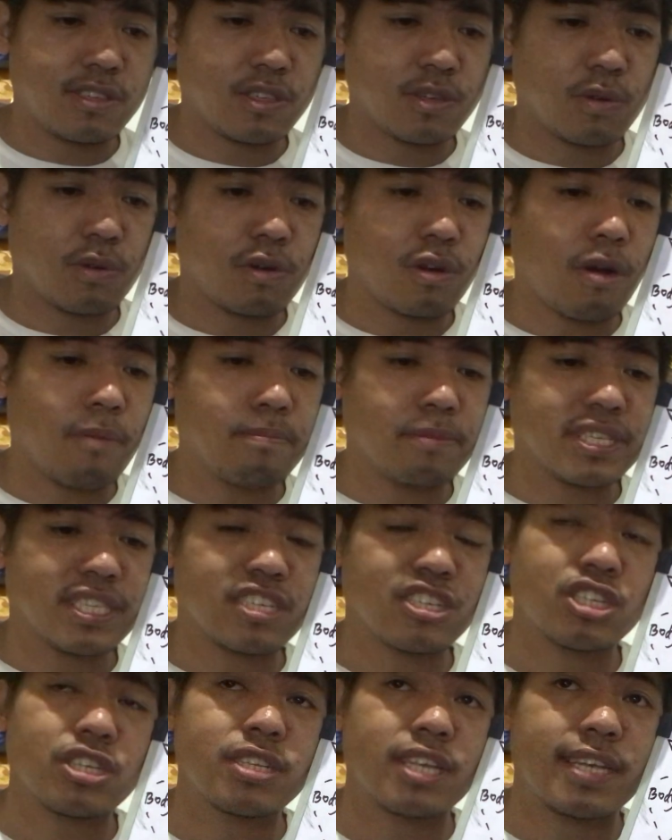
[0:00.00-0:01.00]
So
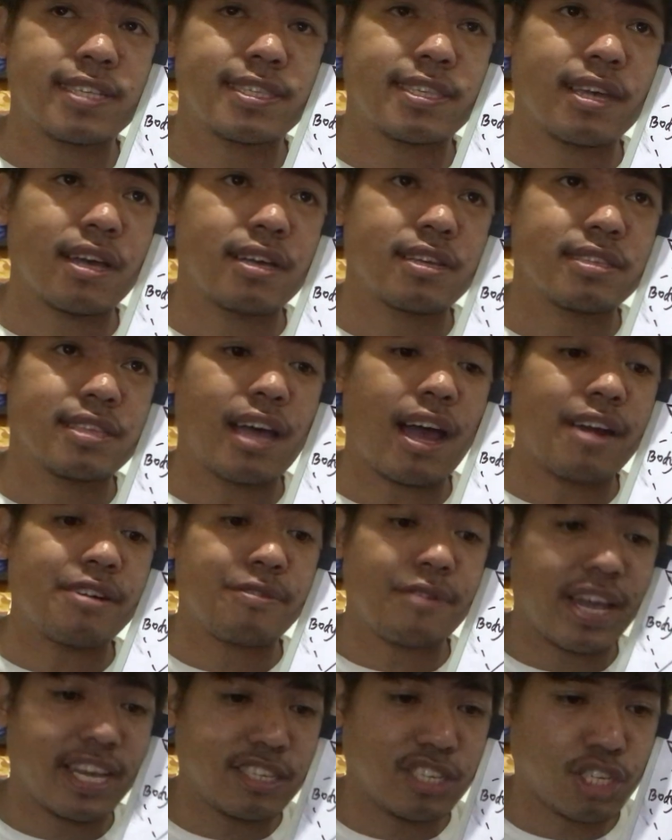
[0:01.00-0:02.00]
composition is the
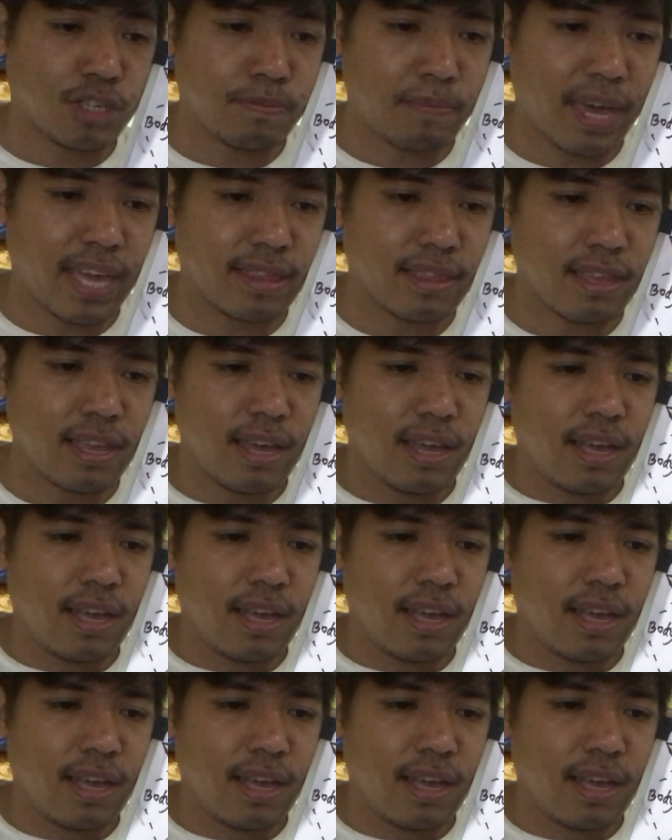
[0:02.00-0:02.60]
arrangement.